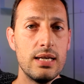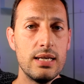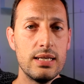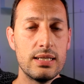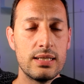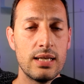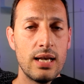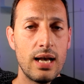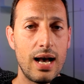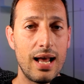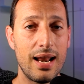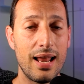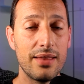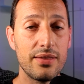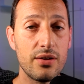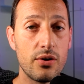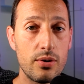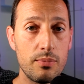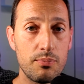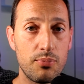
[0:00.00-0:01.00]
Is
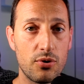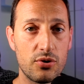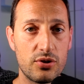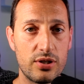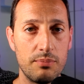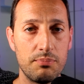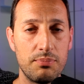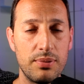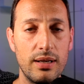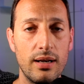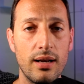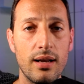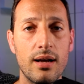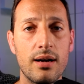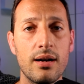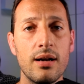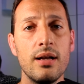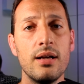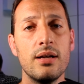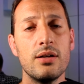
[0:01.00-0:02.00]
another important
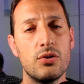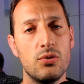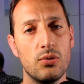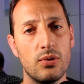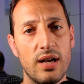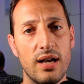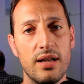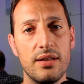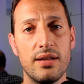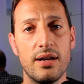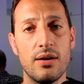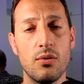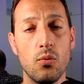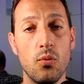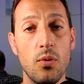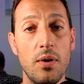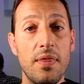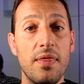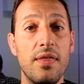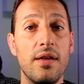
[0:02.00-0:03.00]
pillar together
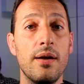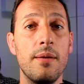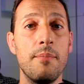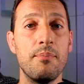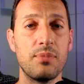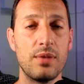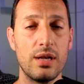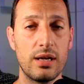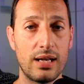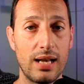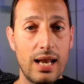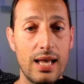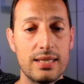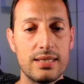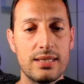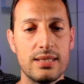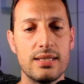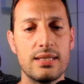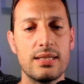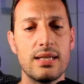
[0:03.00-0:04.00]
with the
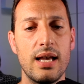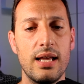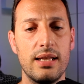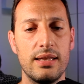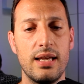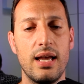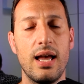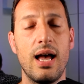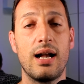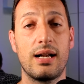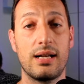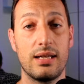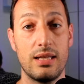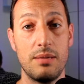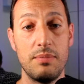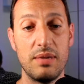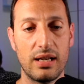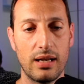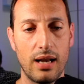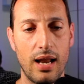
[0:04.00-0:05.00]
classes and the
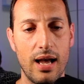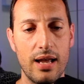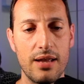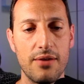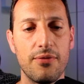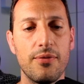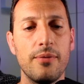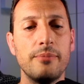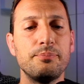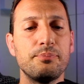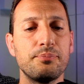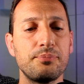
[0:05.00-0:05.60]
academic life.